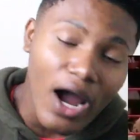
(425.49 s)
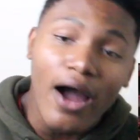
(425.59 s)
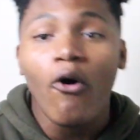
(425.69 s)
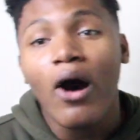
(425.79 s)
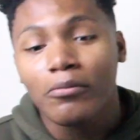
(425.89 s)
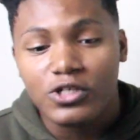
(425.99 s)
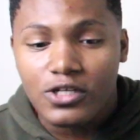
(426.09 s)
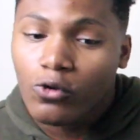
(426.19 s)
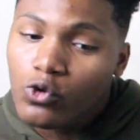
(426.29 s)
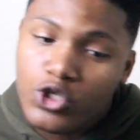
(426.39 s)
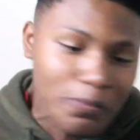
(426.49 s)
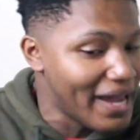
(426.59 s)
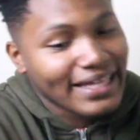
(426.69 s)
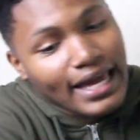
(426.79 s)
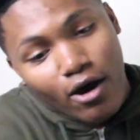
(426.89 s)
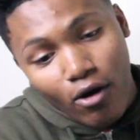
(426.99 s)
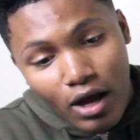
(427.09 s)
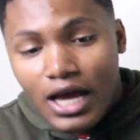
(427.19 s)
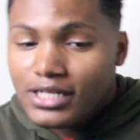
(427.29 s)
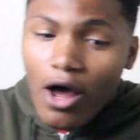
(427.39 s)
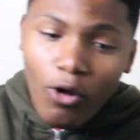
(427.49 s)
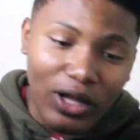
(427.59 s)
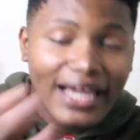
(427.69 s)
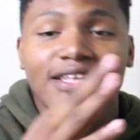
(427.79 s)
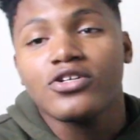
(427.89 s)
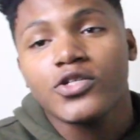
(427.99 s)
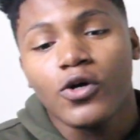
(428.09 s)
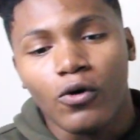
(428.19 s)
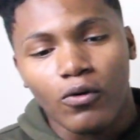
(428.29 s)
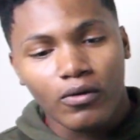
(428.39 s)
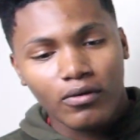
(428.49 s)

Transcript: well, or I'm just gonna do SmackDown. Cause I don't like this dude.